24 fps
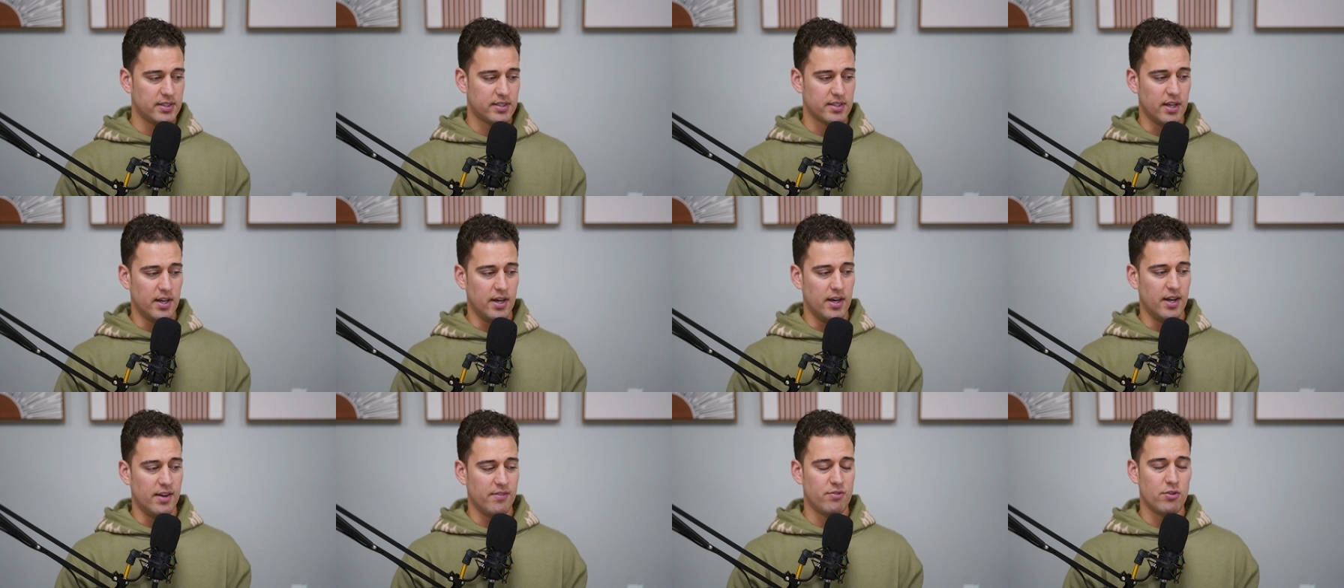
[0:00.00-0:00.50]

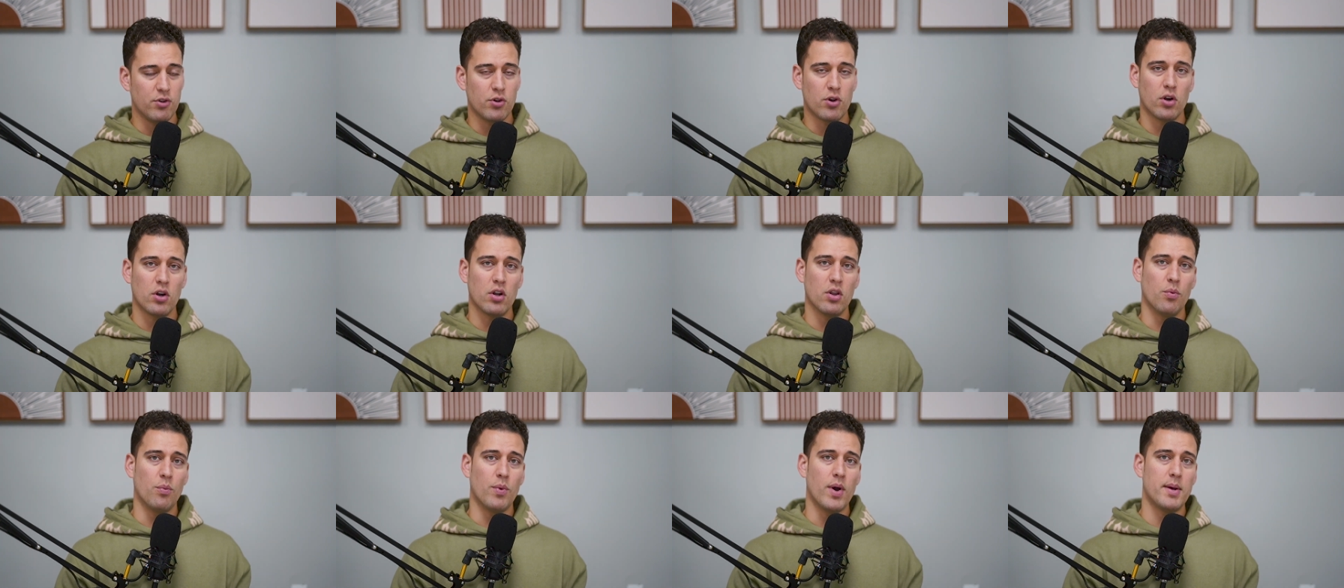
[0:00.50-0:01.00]
If you go to
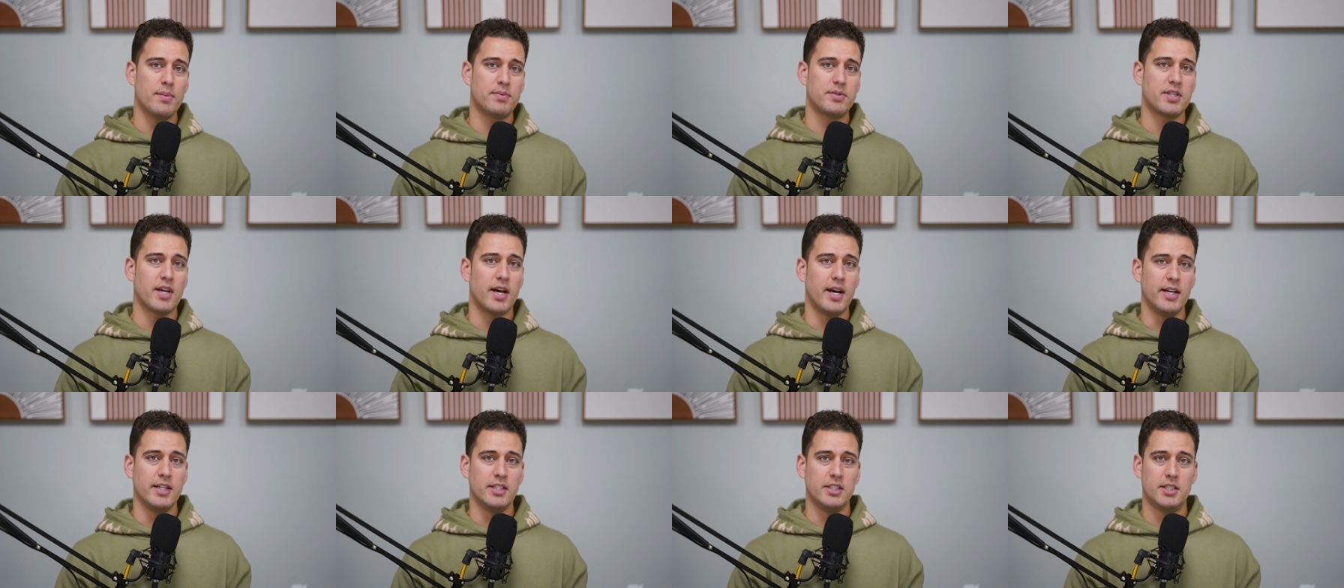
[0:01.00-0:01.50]
the
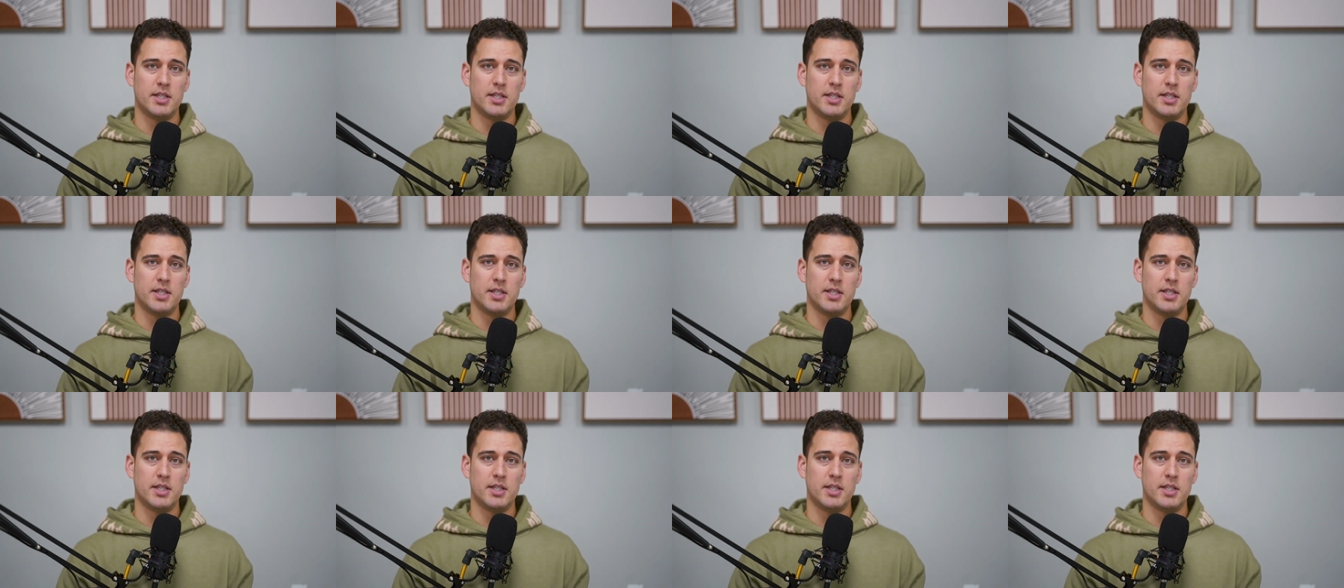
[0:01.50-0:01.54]
website,